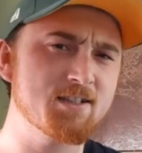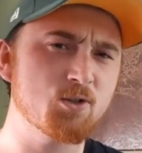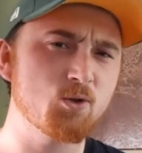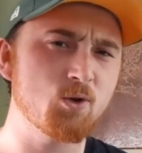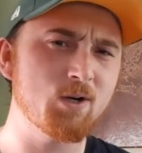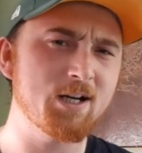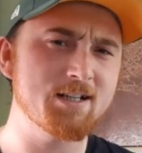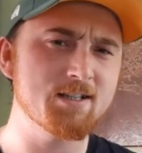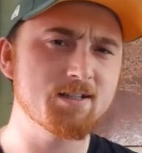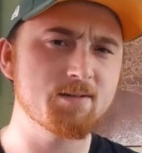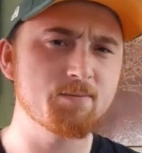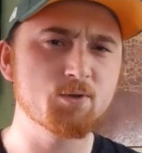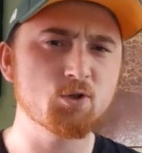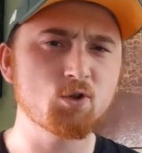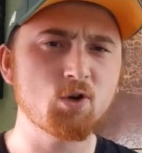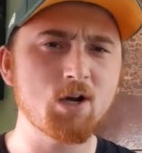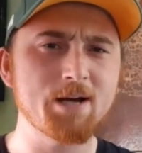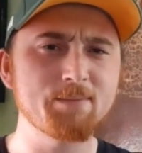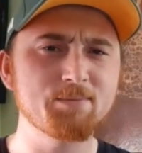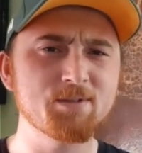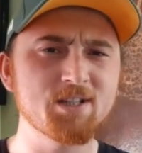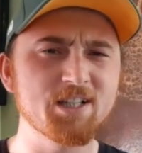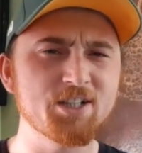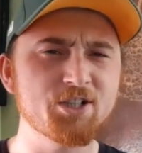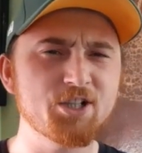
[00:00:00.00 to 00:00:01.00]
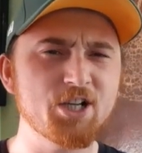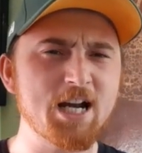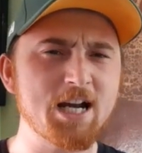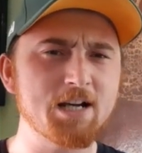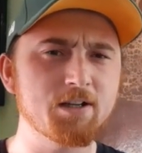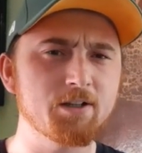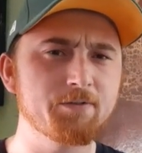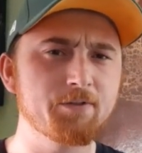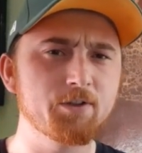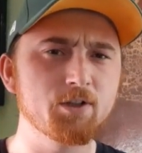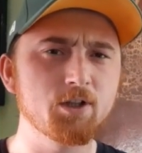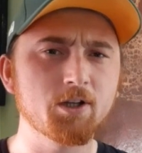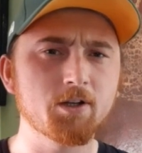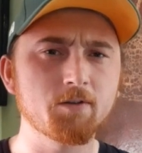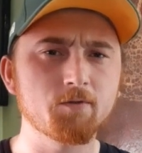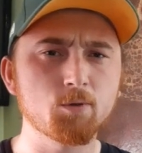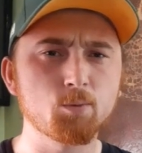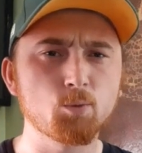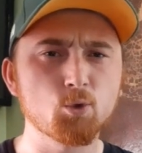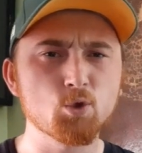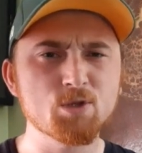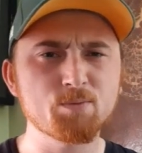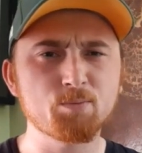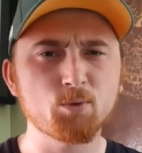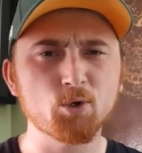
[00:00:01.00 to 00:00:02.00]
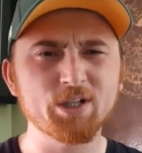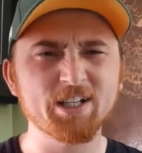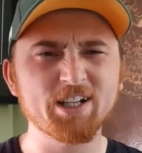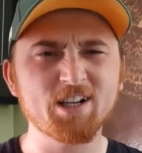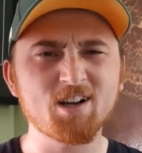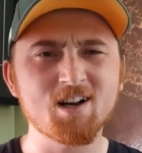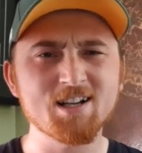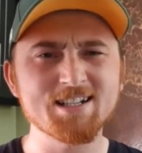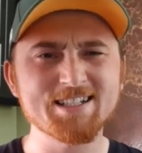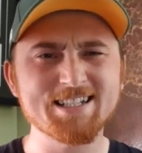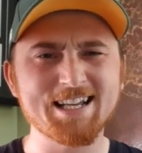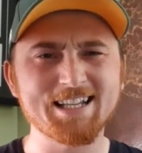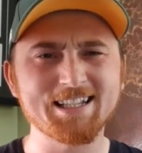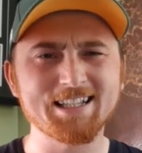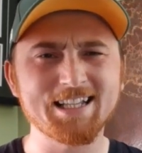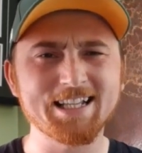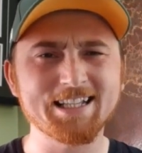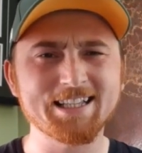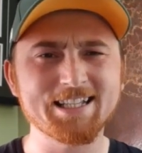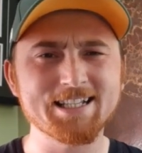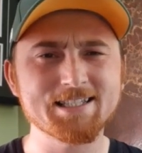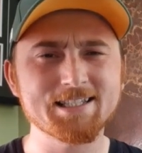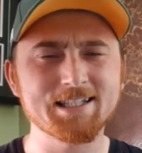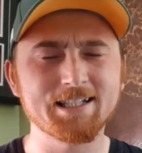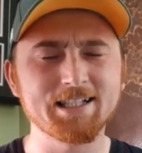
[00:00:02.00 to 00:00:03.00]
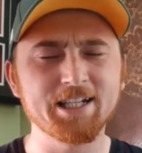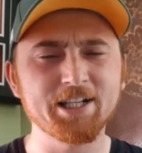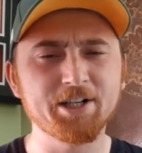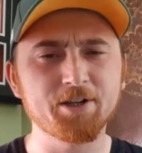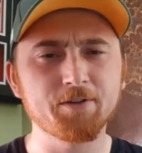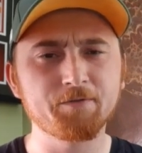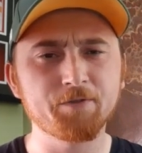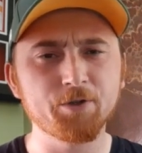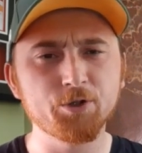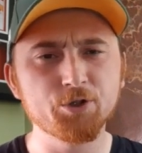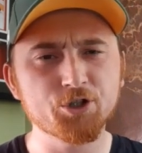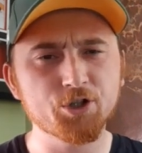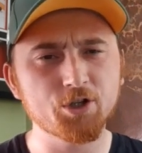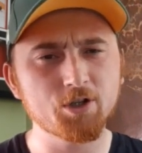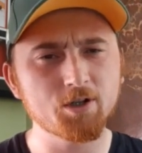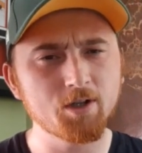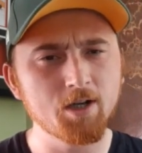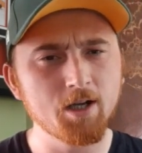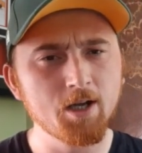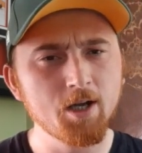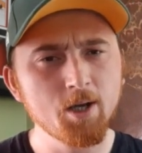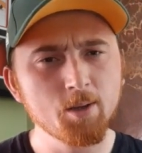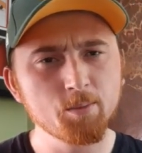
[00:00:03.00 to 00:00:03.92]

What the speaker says: Go ahead and subscribe to the channel if you're looking for more sporting content like this in the near future.